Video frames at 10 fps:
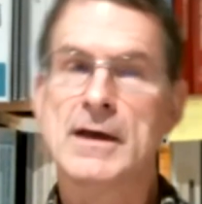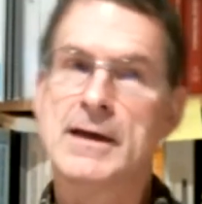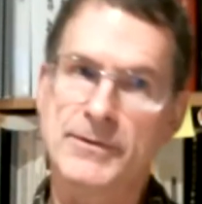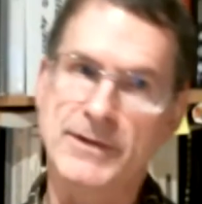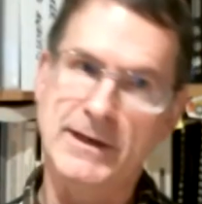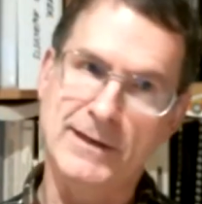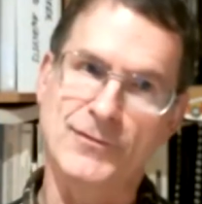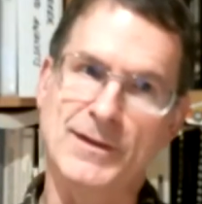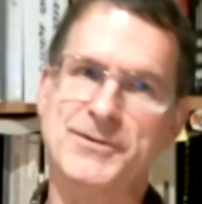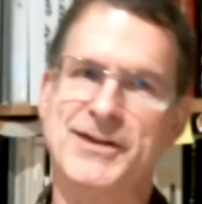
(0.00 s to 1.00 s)
But then on the
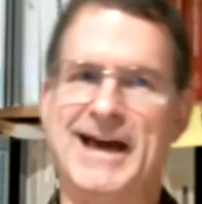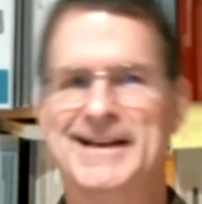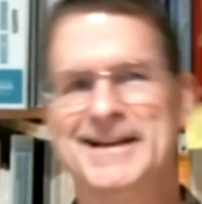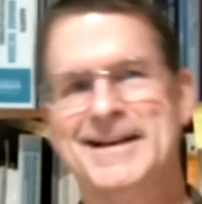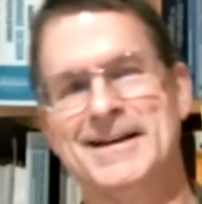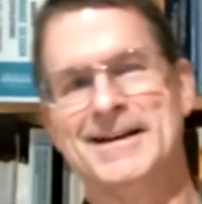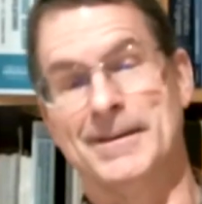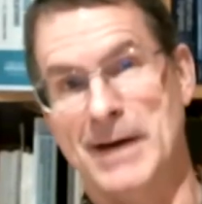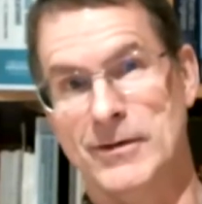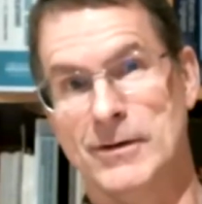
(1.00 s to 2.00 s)
flip side, in
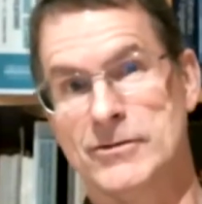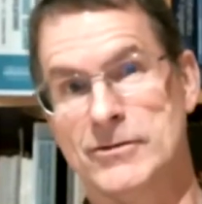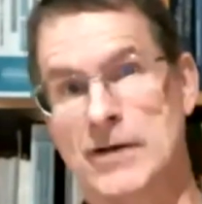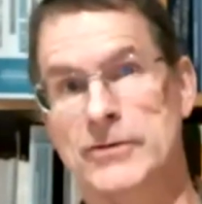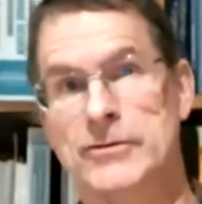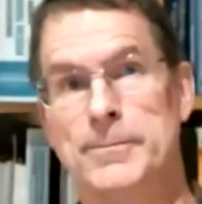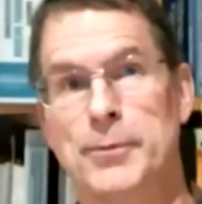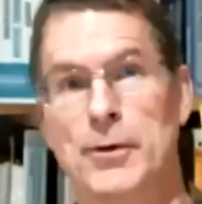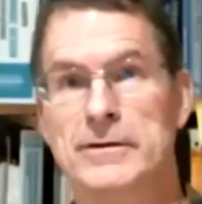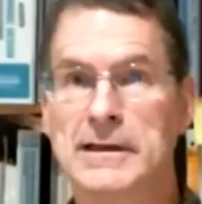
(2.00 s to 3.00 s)
my view, it's also
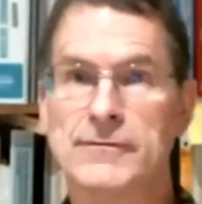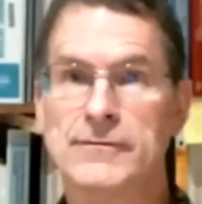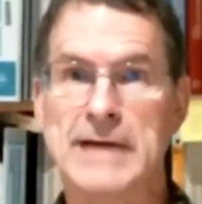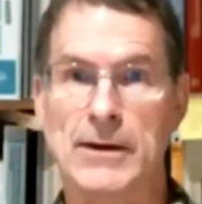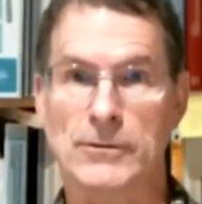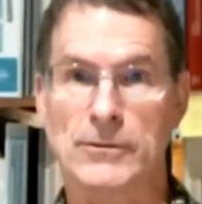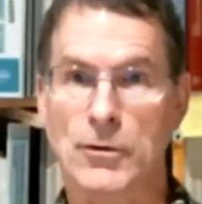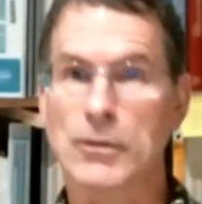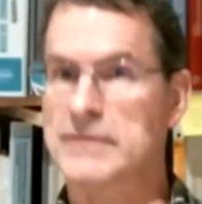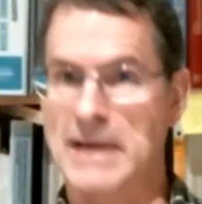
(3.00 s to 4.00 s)
important to leave down
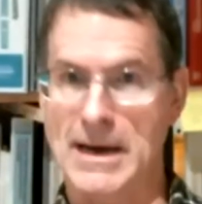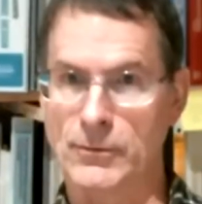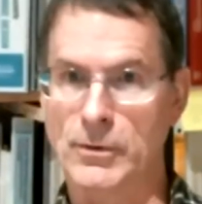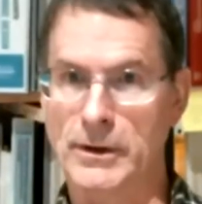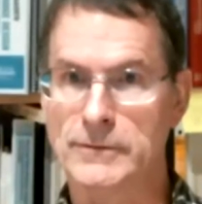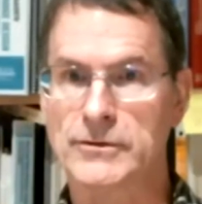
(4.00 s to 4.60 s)
coarse down wood.